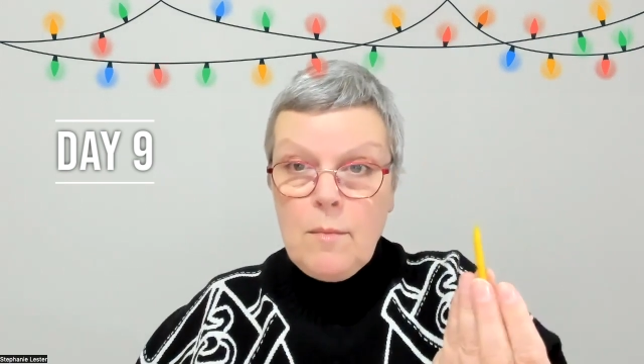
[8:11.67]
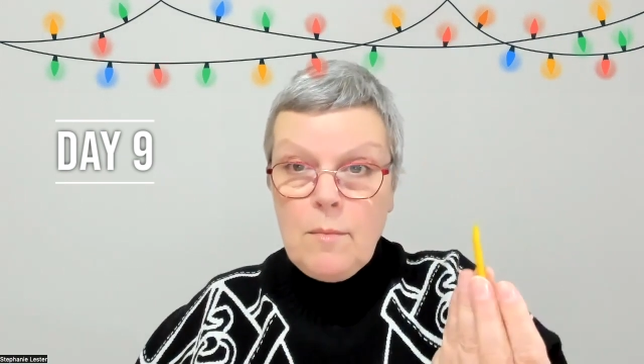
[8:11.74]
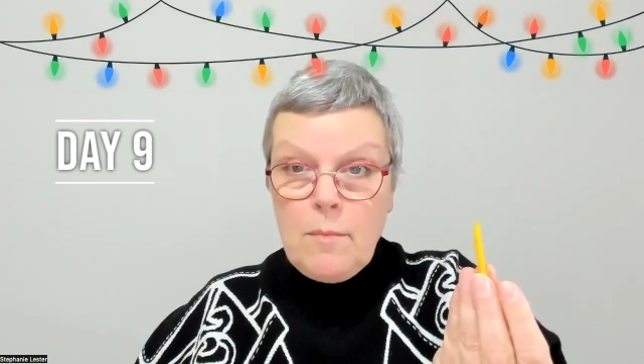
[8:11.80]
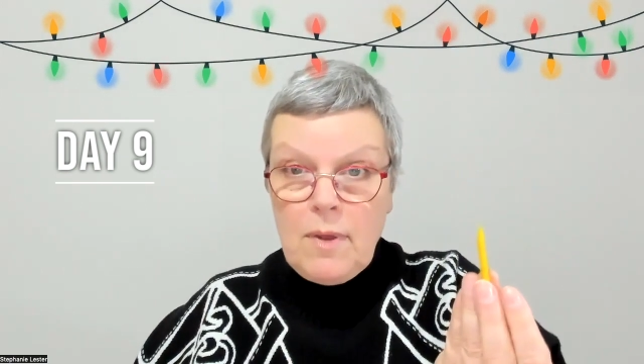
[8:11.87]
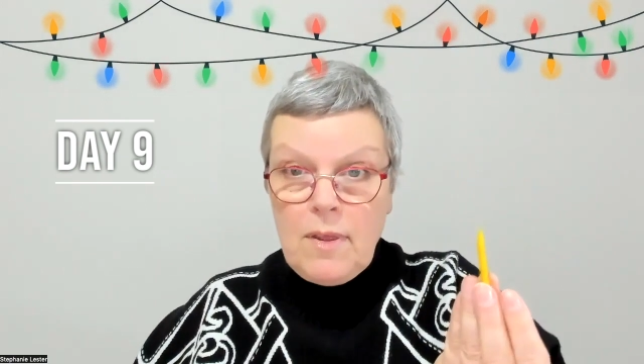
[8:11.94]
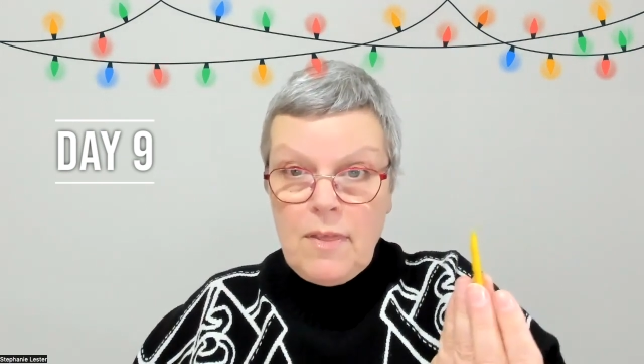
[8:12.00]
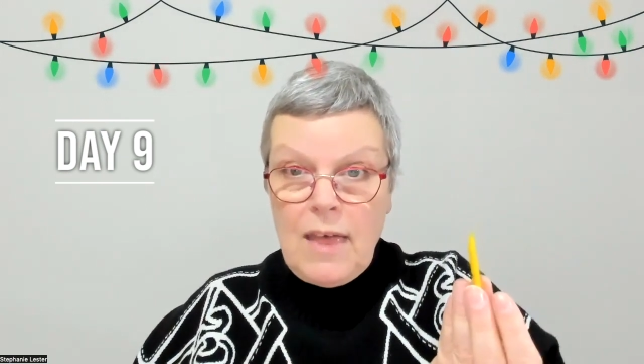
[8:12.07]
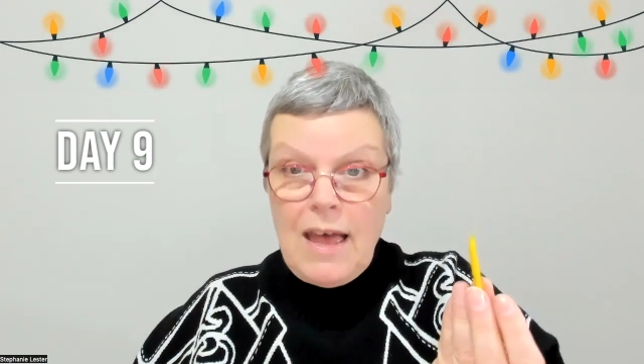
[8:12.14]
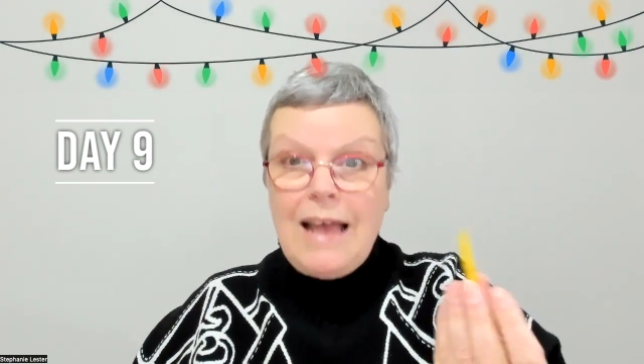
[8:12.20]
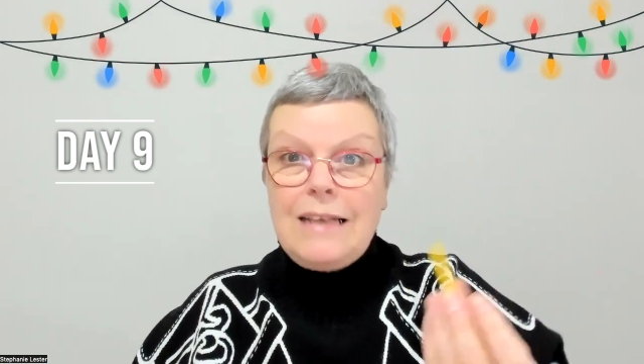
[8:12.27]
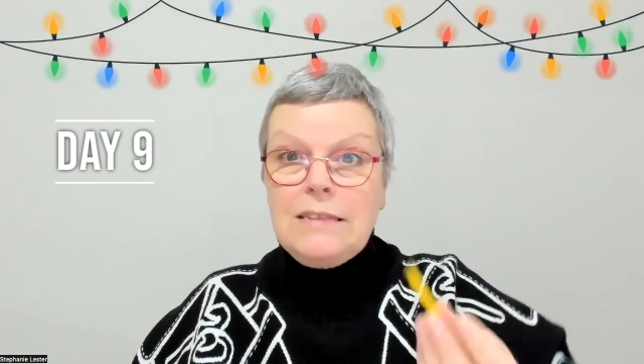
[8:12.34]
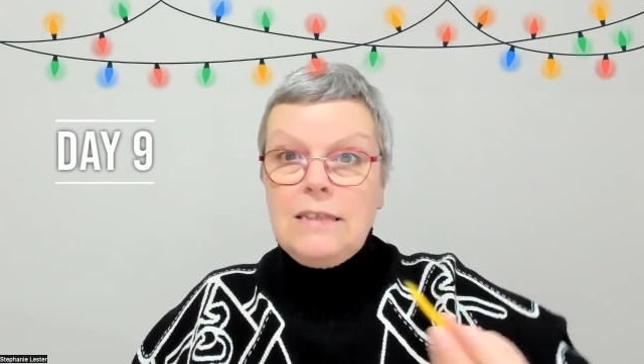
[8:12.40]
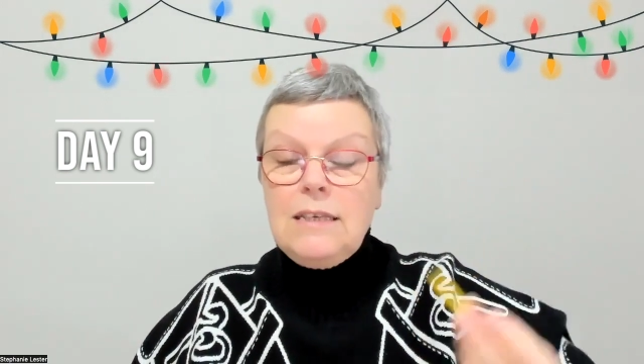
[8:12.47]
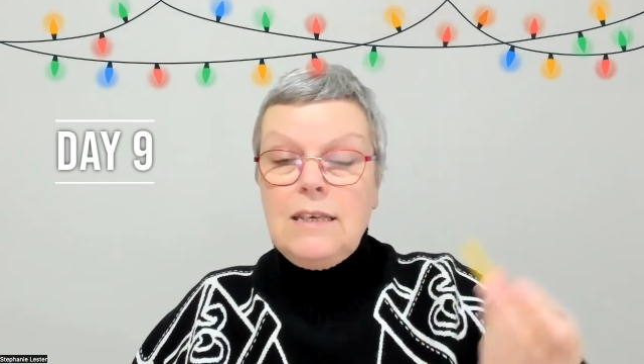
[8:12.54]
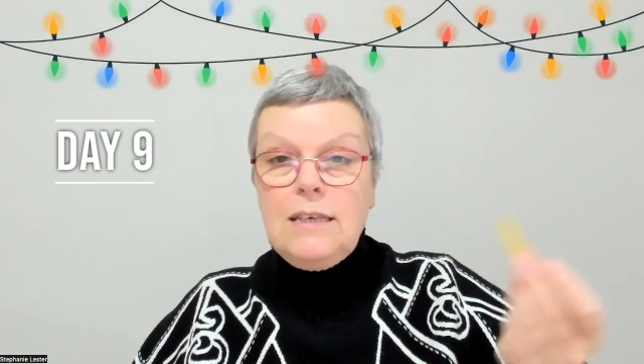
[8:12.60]
But
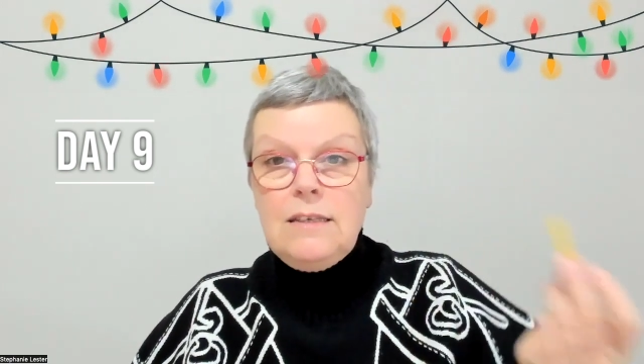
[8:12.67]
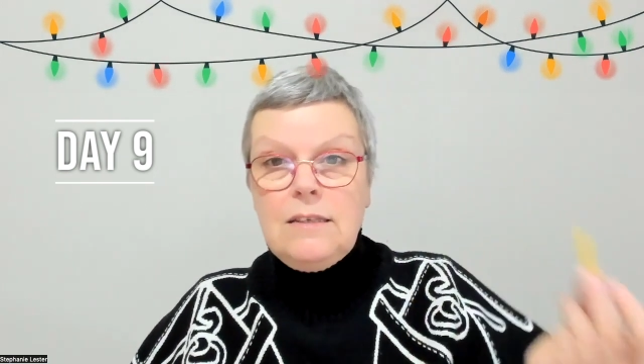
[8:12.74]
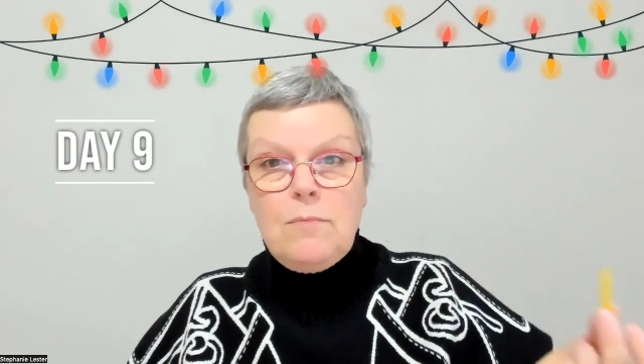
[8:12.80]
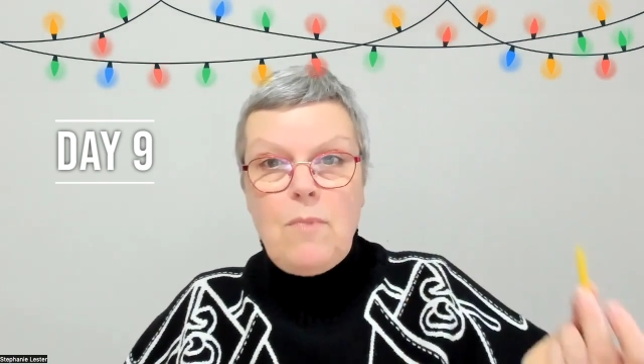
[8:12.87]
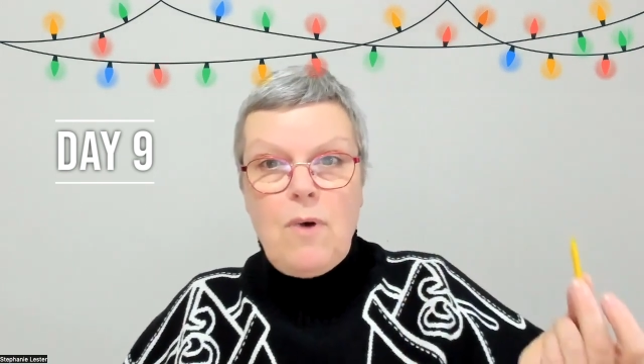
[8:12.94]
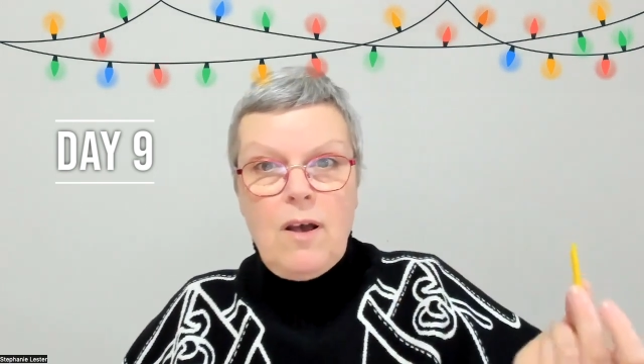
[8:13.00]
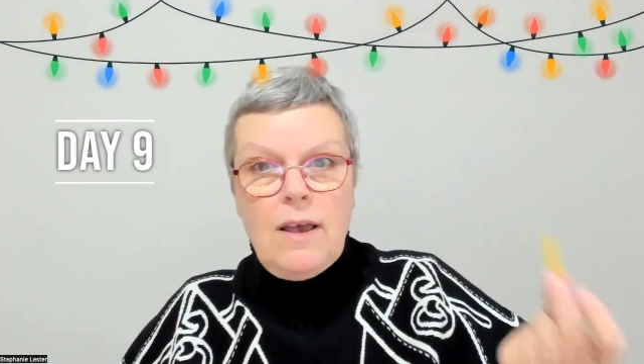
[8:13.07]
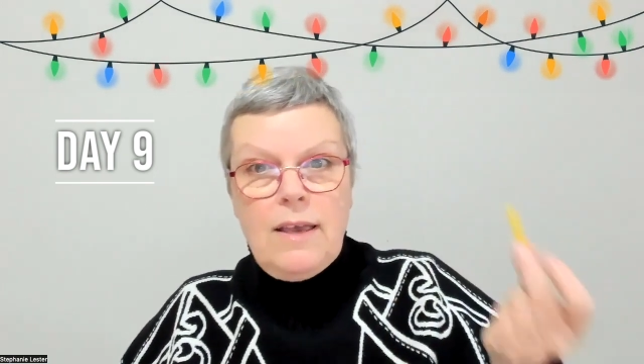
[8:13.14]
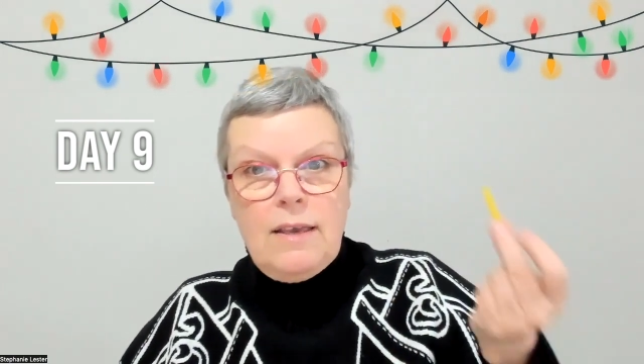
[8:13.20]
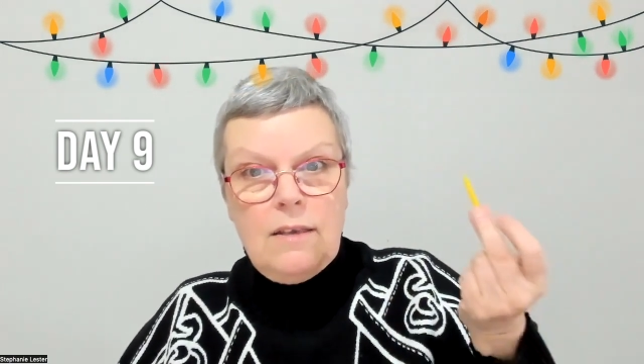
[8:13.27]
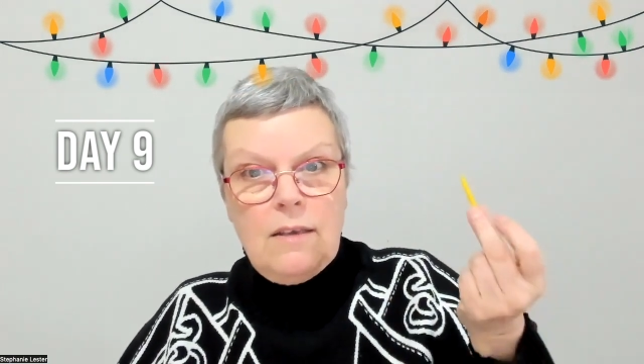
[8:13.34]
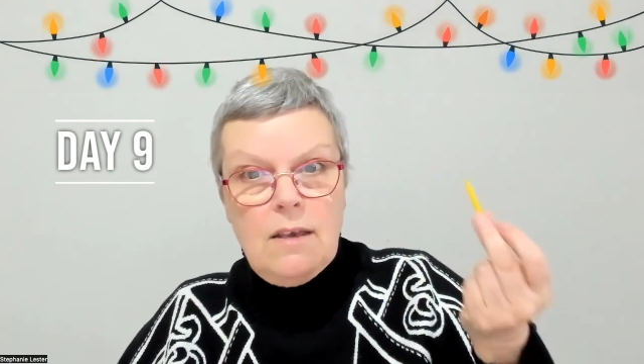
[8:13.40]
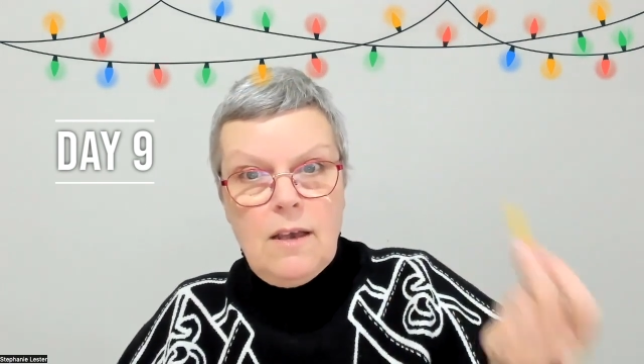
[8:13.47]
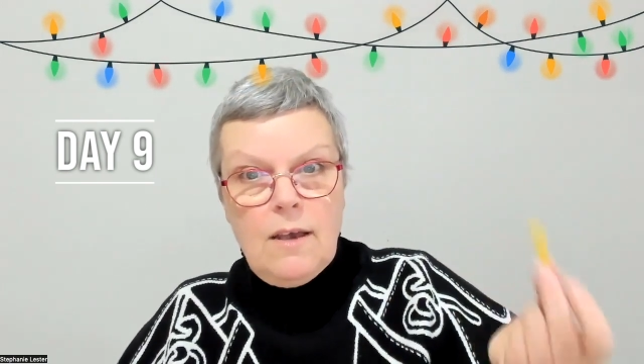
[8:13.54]
that is my